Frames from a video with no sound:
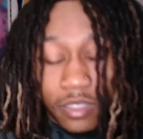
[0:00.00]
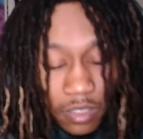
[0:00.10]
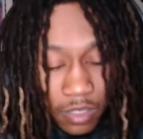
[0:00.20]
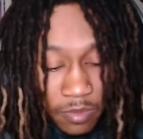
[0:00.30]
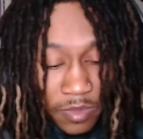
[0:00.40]

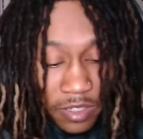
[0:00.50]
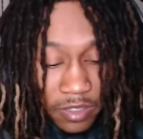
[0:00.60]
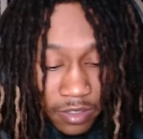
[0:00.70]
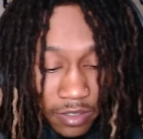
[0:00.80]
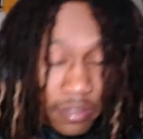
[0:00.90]
the mirror.
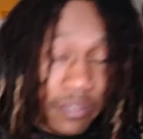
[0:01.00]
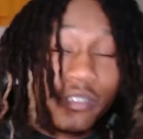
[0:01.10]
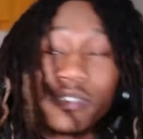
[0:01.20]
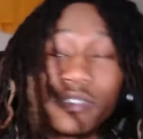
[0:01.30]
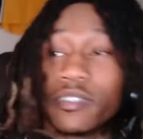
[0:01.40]

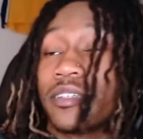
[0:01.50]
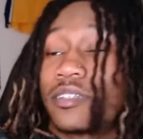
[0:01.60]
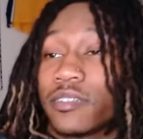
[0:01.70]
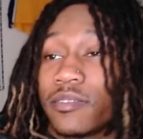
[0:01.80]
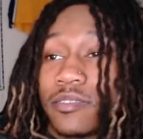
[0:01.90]

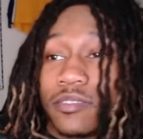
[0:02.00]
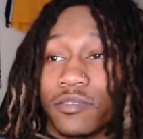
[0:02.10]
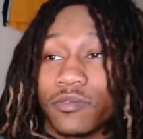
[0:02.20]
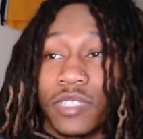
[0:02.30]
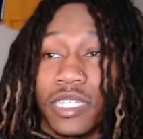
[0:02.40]
You
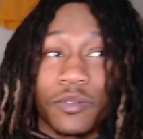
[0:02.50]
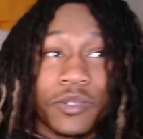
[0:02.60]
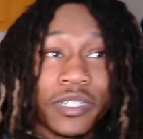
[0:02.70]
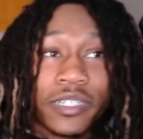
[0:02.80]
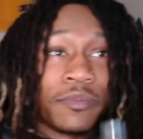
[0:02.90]
can't wear
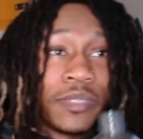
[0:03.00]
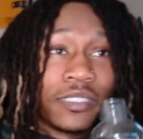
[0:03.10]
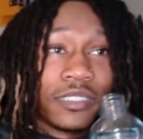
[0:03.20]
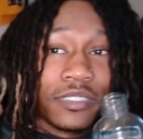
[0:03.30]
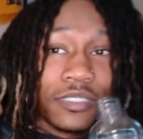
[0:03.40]
that bitch.
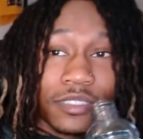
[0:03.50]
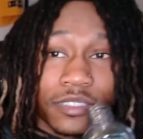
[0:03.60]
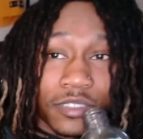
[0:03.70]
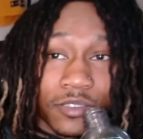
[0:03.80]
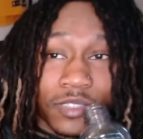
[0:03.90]

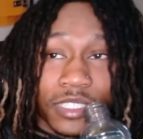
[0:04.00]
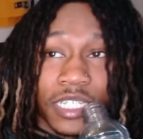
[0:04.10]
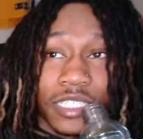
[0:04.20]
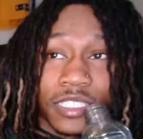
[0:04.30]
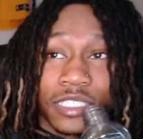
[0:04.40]
You need that
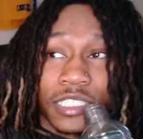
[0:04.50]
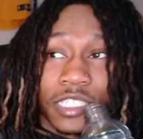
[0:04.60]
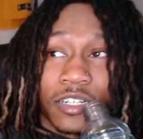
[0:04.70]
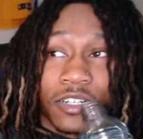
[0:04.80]
shit in the car.